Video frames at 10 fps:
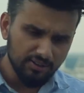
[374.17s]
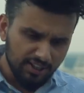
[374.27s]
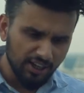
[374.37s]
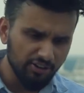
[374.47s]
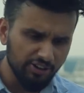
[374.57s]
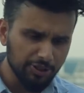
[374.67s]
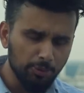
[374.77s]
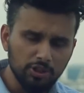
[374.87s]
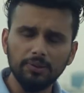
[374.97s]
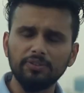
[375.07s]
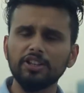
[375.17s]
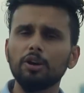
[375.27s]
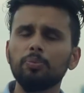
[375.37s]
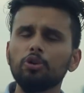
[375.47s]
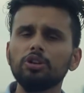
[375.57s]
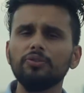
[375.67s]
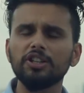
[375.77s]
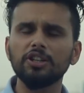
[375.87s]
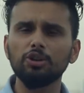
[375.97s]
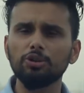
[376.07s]
Take a responsibility of
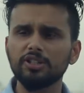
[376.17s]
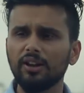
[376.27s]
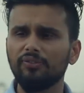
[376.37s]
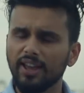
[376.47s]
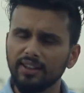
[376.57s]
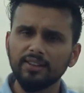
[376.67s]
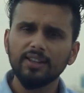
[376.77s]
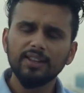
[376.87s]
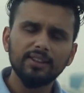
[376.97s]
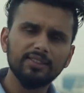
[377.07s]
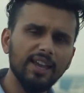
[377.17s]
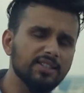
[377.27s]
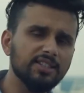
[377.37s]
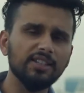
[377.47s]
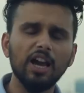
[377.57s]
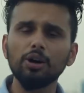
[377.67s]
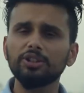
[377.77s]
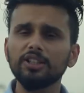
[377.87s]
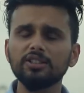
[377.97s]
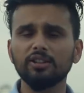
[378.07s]
motivating yourself, and then see how
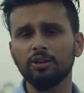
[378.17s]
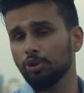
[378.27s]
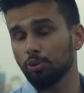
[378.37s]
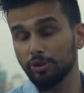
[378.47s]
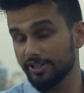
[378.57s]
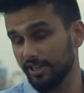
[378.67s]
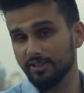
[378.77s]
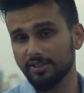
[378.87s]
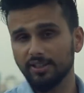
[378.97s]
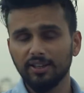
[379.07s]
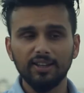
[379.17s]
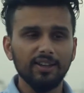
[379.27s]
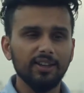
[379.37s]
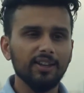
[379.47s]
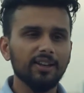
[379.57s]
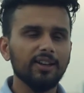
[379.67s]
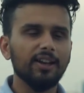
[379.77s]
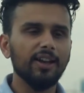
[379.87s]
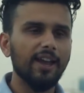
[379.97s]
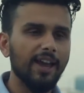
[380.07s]
things around you will change.
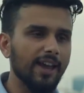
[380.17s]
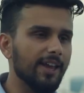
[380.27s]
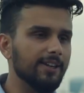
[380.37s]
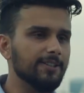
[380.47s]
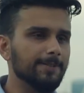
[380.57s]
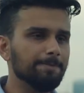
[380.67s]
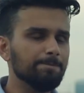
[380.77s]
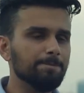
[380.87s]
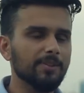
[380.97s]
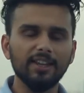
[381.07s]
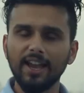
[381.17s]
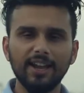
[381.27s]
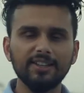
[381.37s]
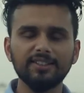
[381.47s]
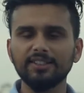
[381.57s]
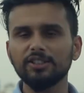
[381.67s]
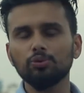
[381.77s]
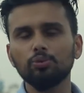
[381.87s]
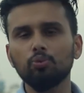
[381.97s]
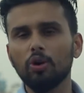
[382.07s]
And yeah guys, this is
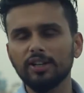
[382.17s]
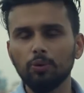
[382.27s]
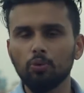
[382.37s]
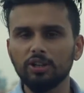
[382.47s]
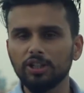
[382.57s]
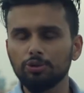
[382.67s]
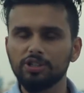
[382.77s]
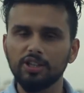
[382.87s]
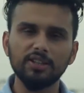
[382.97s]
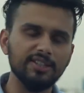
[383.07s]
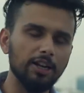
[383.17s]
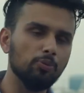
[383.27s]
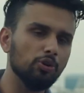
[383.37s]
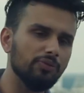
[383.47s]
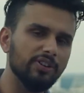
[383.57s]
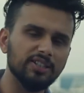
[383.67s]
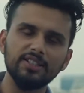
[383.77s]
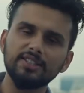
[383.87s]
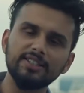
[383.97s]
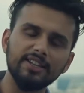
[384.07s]
what I wanted to share. Self-motivation
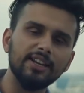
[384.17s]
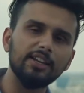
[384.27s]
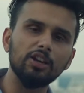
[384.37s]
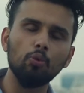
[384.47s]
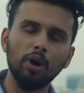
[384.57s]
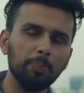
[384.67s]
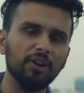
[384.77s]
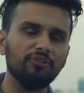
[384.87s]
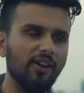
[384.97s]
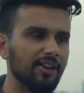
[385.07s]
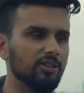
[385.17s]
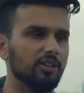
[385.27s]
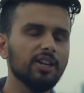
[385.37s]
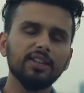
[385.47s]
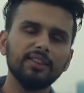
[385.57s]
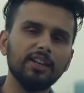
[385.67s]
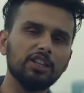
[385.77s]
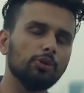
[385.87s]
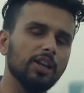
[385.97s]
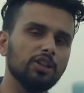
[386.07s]
is really a one big factor that
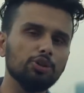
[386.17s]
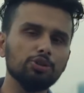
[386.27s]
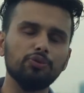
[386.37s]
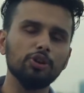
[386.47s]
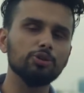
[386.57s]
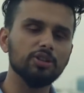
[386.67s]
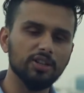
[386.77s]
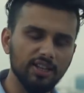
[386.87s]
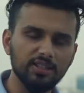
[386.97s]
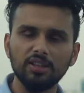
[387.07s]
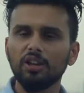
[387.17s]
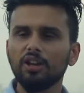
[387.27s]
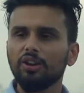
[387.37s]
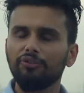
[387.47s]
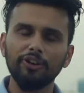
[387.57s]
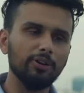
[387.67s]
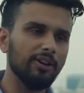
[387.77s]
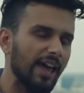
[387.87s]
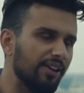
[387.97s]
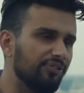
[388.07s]
you can use for your success, for your
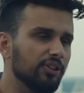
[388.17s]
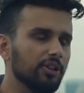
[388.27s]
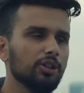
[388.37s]
life,